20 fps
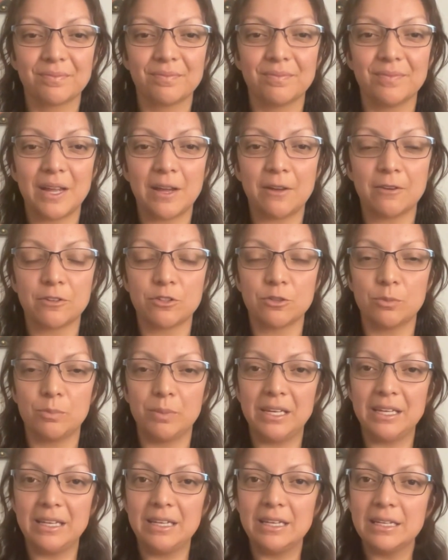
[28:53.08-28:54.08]
Now to
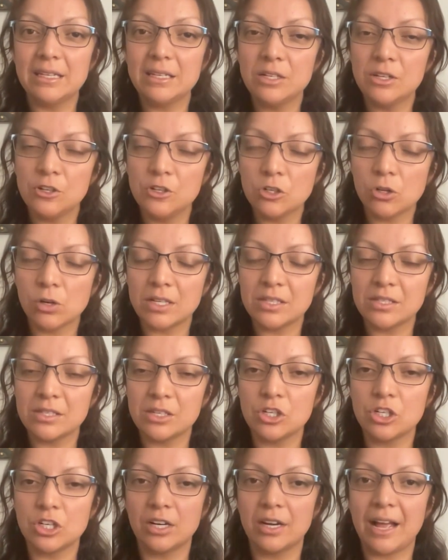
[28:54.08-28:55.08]
begin to
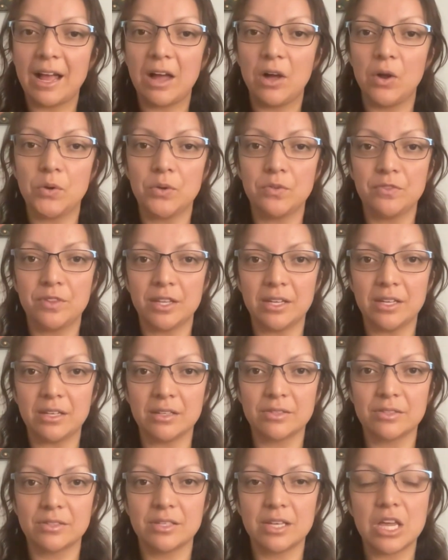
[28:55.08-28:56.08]
transition out of
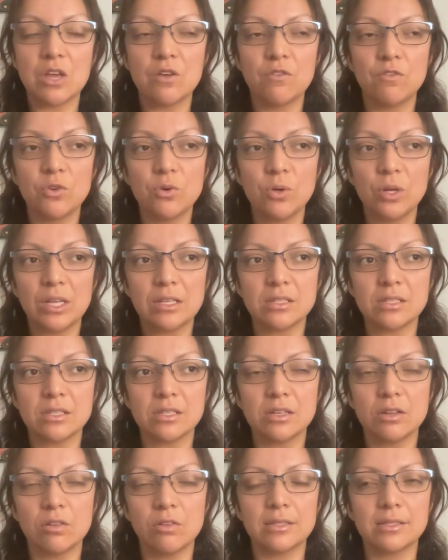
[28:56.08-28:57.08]
this, see if you can
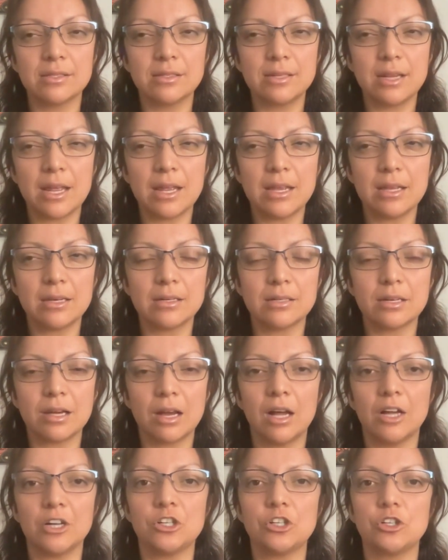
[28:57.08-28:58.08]
still stay in
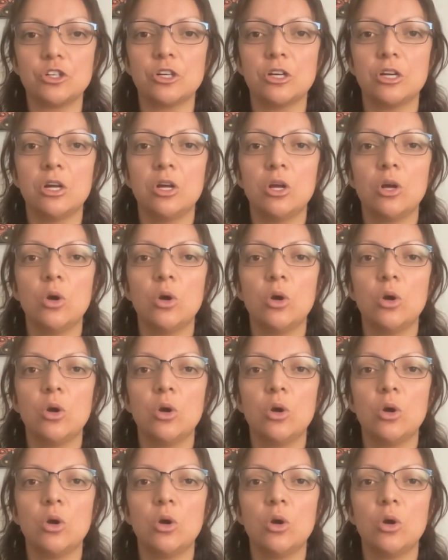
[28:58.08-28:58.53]
touch